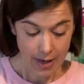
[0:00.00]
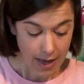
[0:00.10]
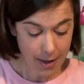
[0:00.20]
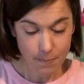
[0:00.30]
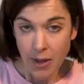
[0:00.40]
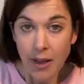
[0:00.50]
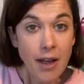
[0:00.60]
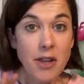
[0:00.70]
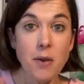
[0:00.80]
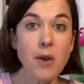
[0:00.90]
Um,
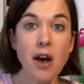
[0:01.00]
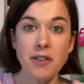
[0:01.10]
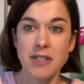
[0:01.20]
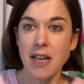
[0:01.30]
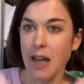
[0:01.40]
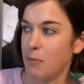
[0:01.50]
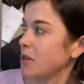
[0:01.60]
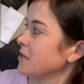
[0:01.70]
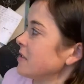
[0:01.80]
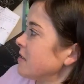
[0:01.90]
you can't see it
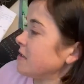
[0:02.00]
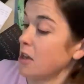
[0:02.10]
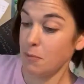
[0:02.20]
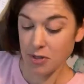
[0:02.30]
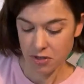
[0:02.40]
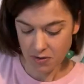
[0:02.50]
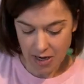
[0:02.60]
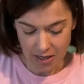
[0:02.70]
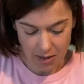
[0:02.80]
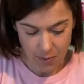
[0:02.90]
because there's so much green
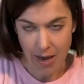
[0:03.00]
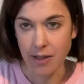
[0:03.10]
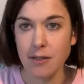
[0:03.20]
in the way,